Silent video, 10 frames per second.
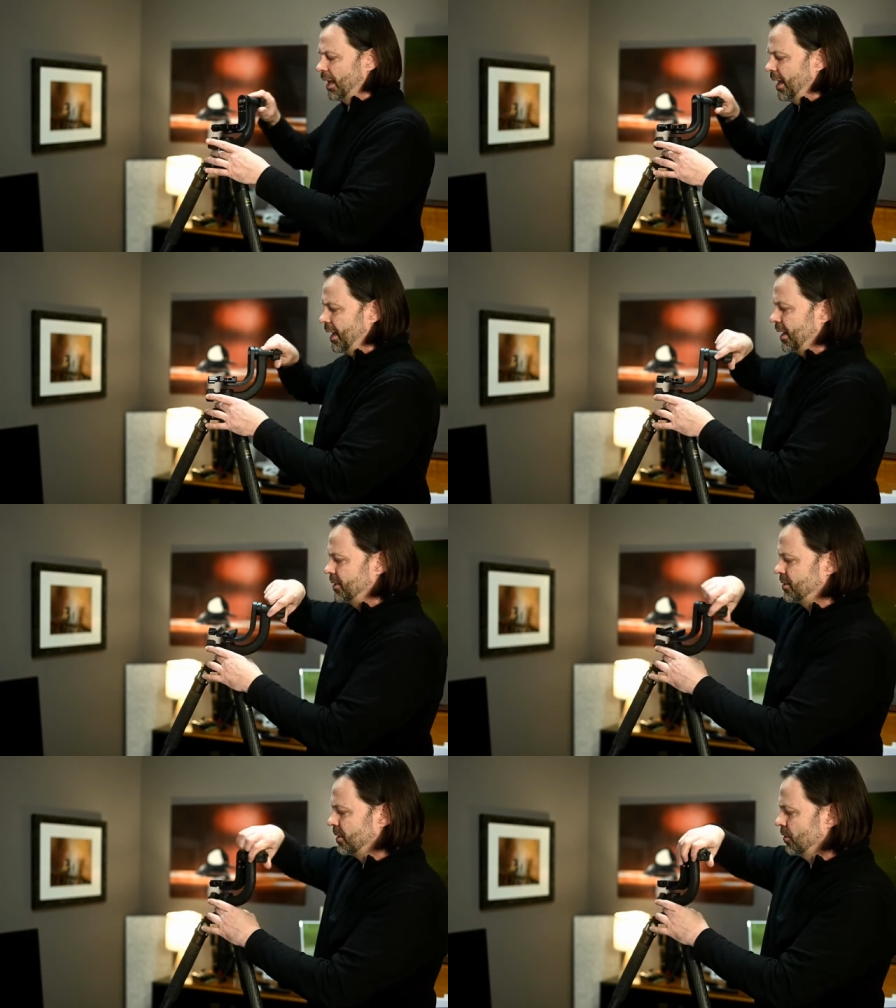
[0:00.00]

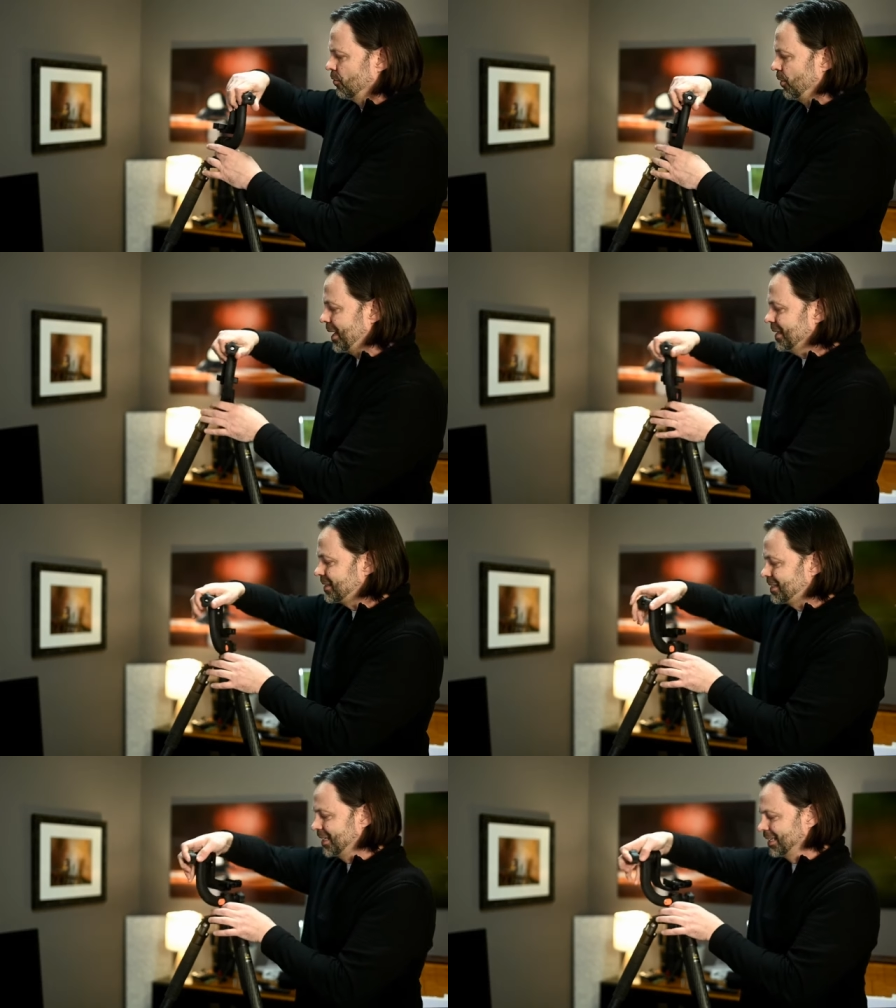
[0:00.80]
And
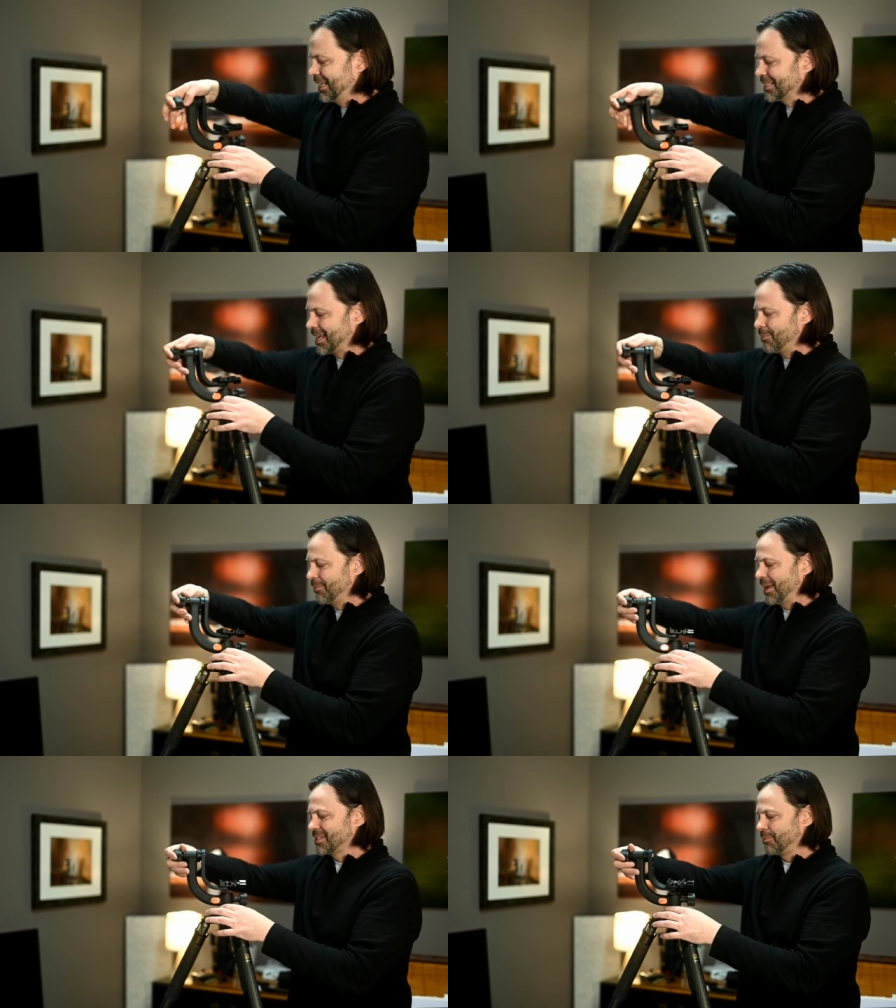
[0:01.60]
instantly, as I'm
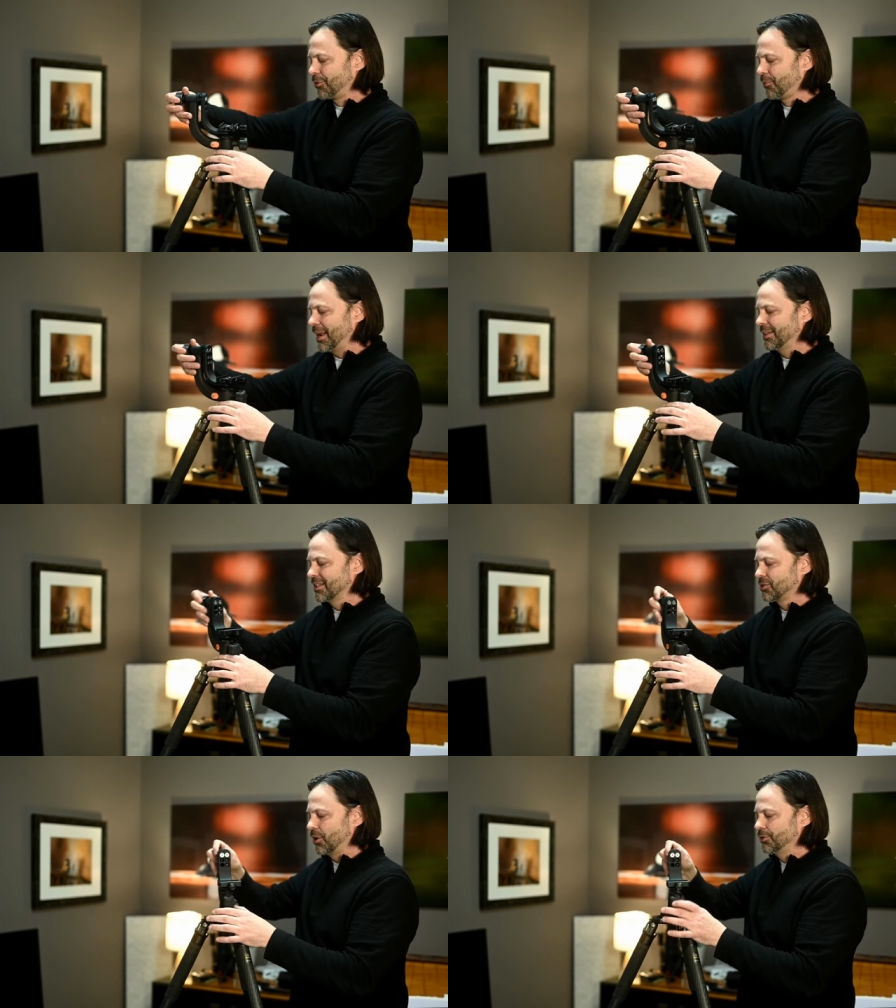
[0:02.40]
as I'm threading
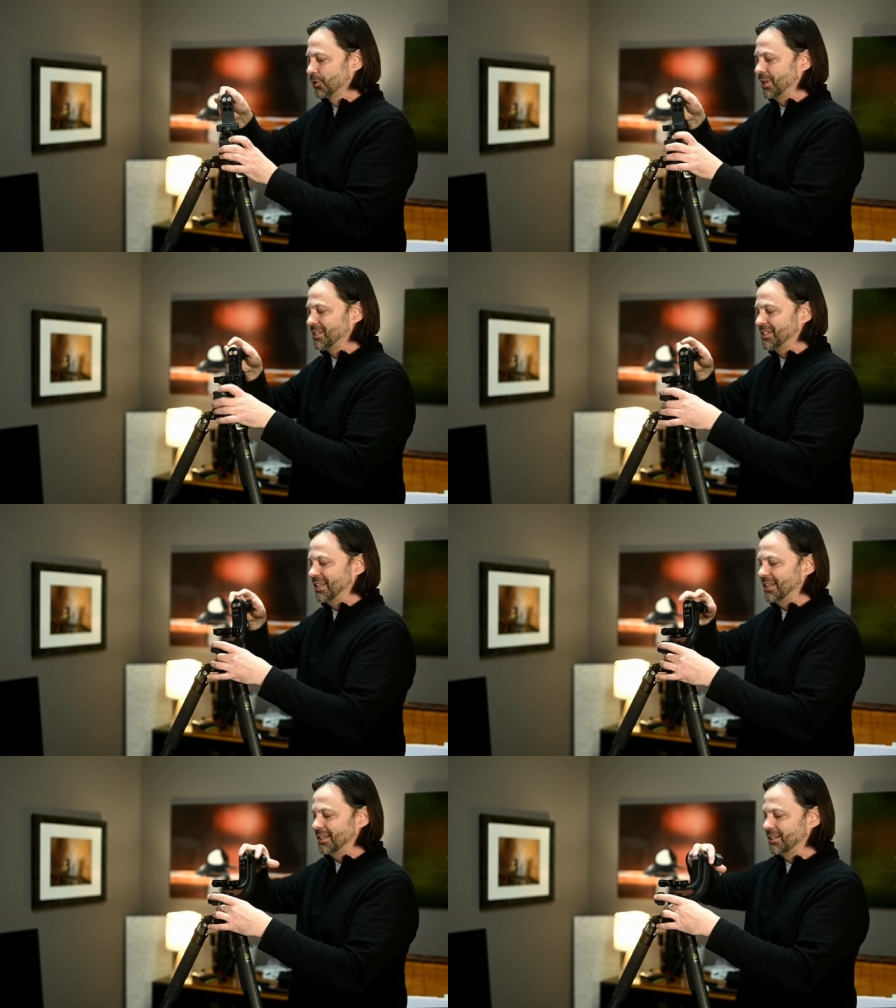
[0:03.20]
this on, you're going to
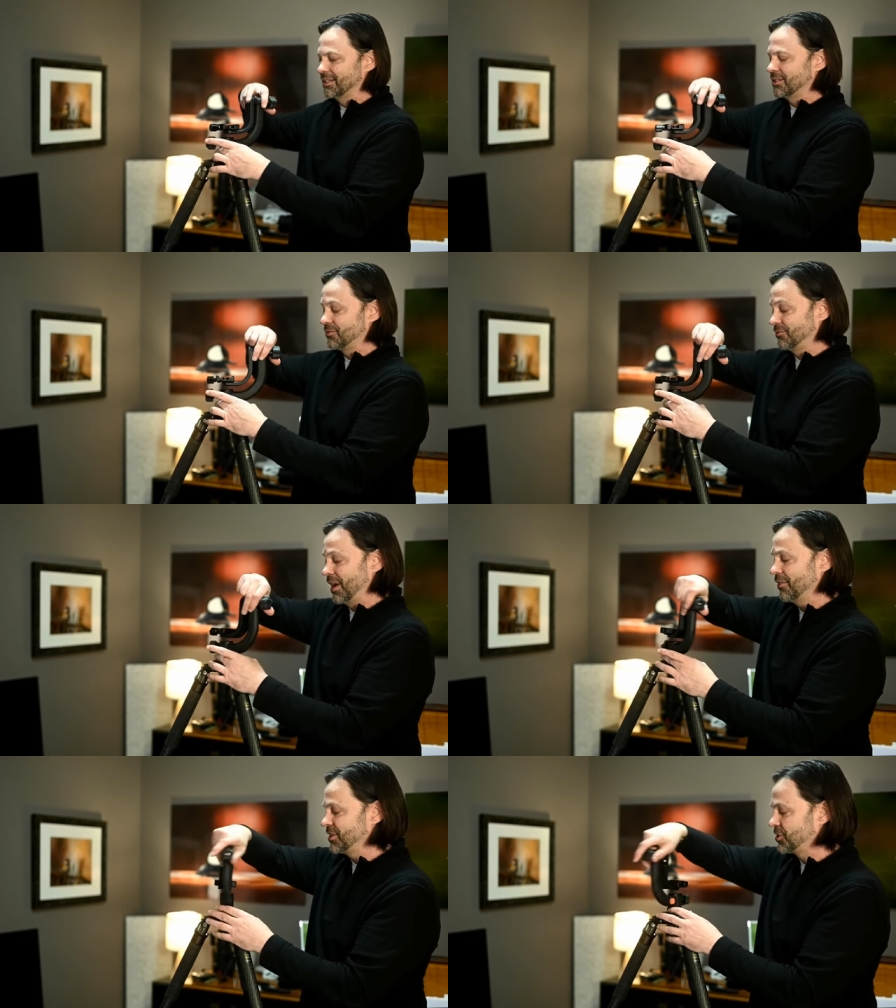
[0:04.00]
see it's
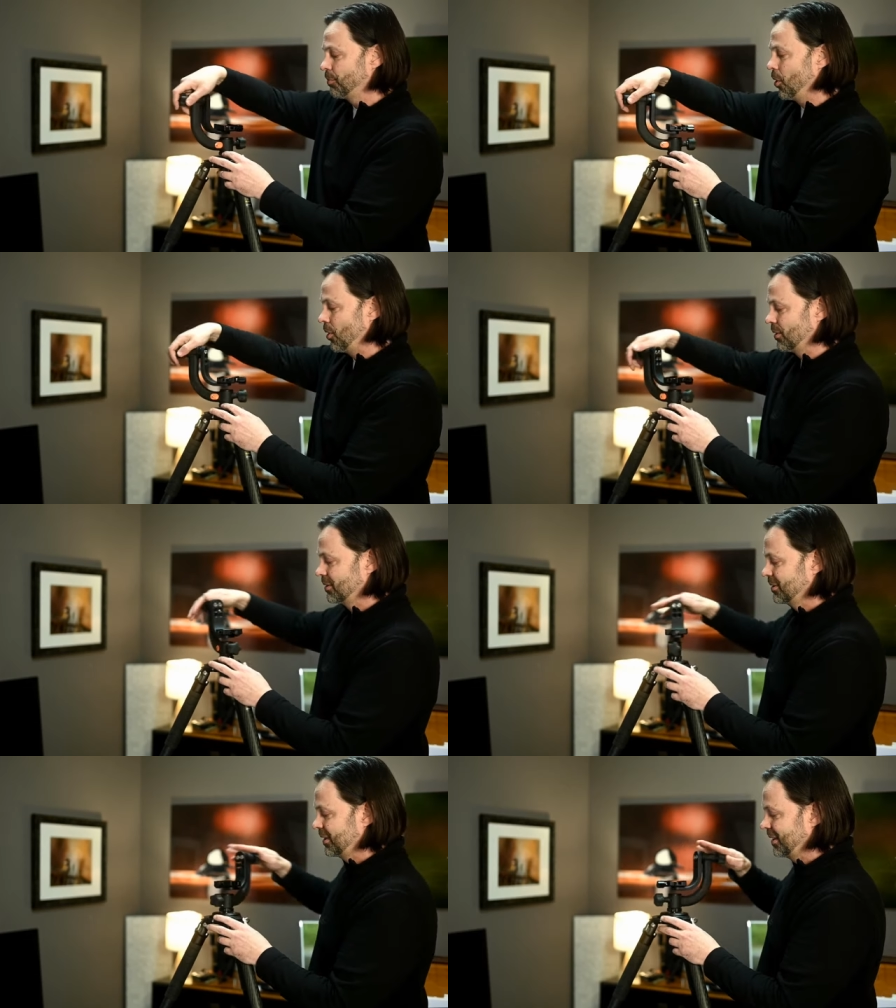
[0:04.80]
very small.
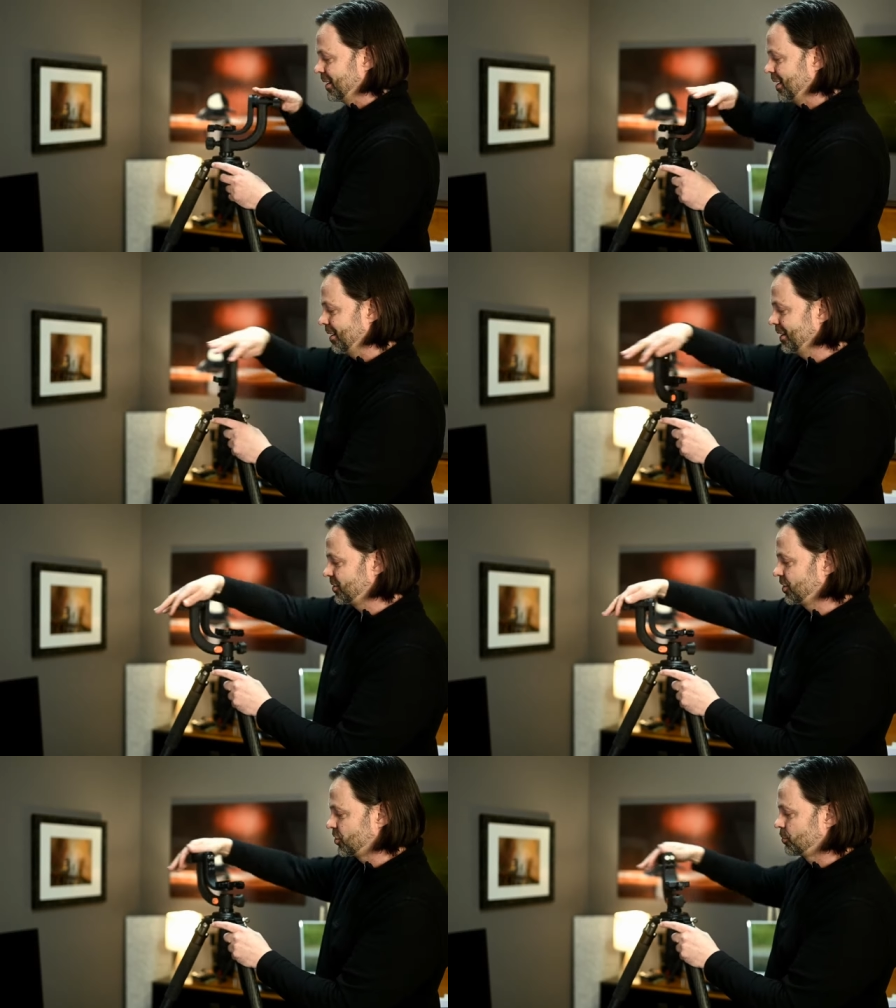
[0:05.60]
Uh, it's
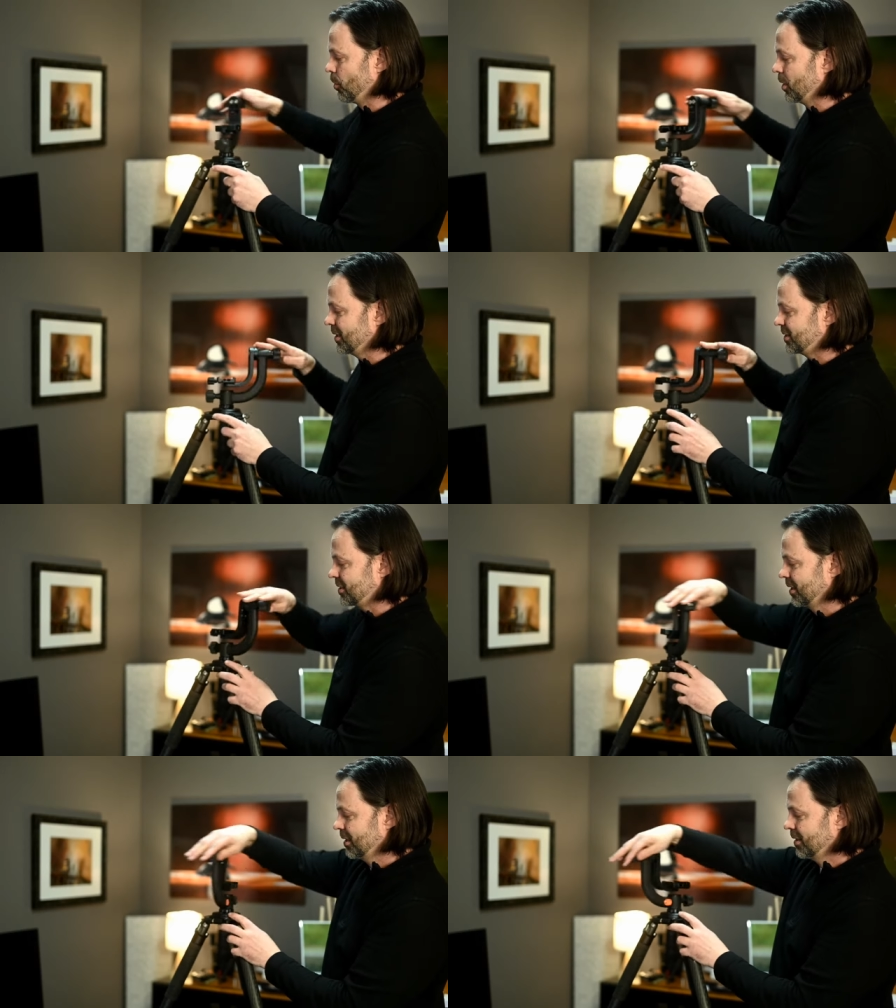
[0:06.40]
the
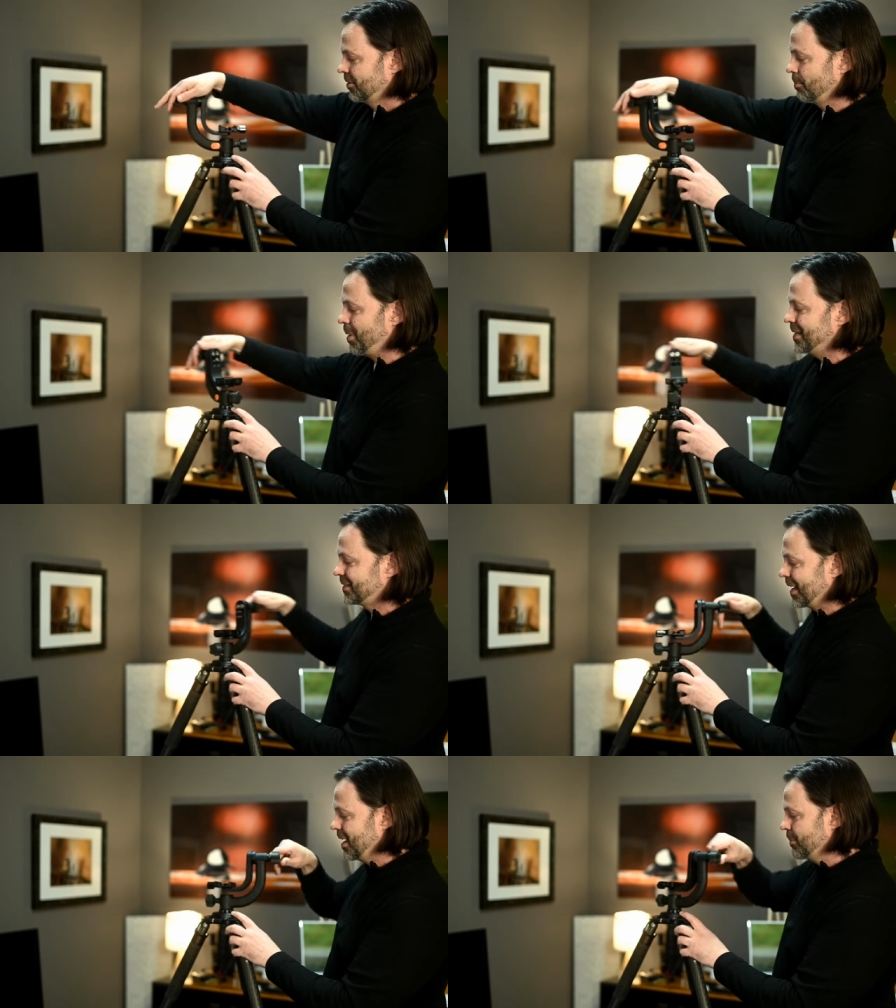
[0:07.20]
smallest. The base
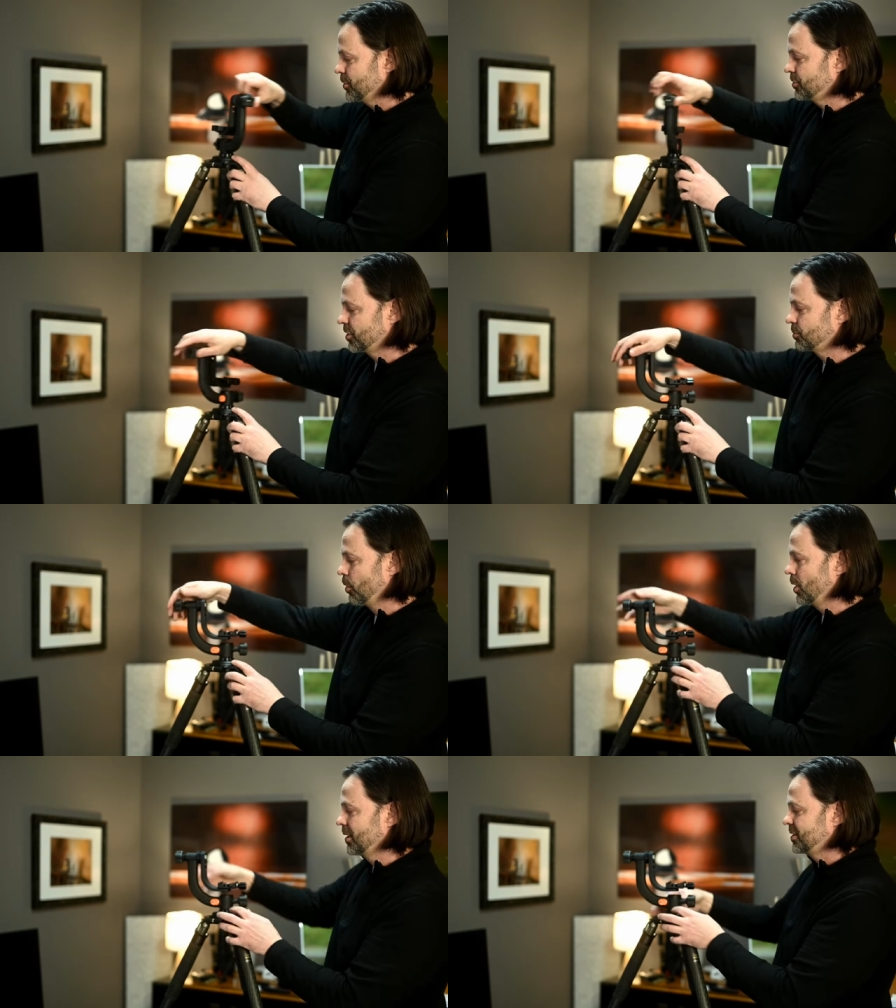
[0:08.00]
diameter is the
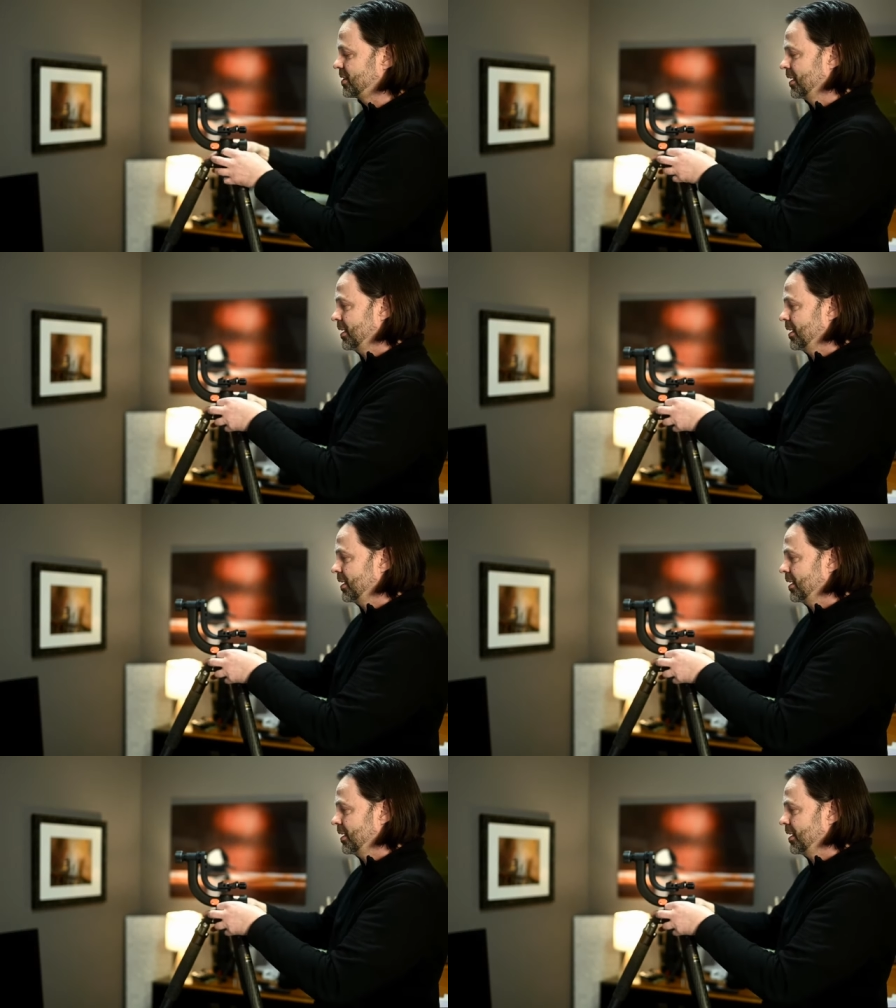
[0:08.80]
smallest.